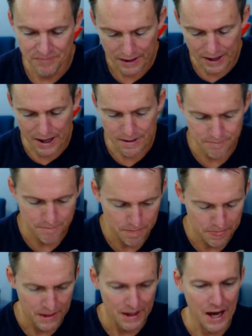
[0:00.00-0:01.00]
How
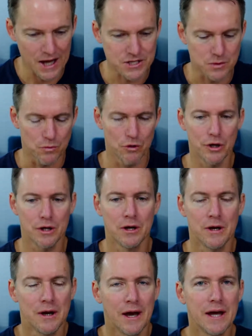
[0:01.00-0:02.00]
does it work?
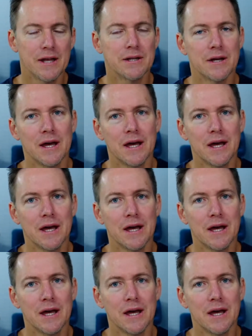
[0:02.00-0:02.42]
And